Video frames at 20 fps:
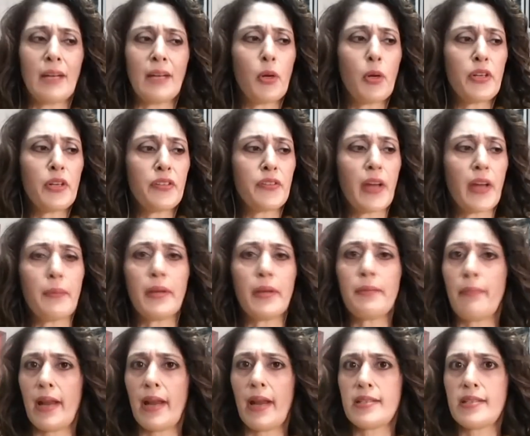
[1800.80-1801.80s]
point of time,
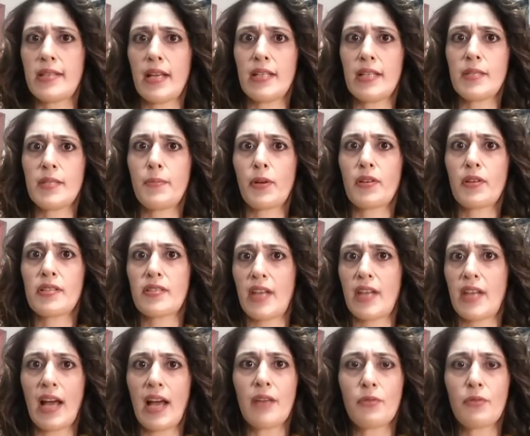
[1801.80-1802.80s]
it made sense because
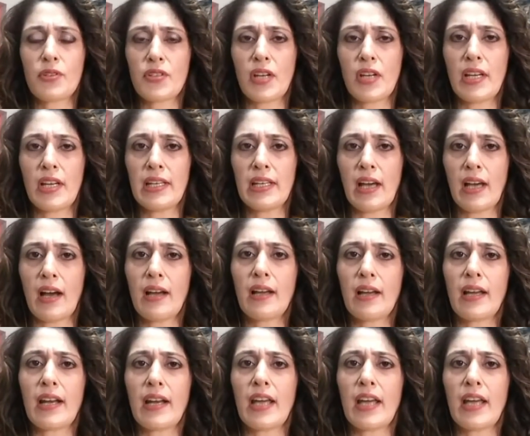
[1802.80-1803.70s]
Rehan was really young. And I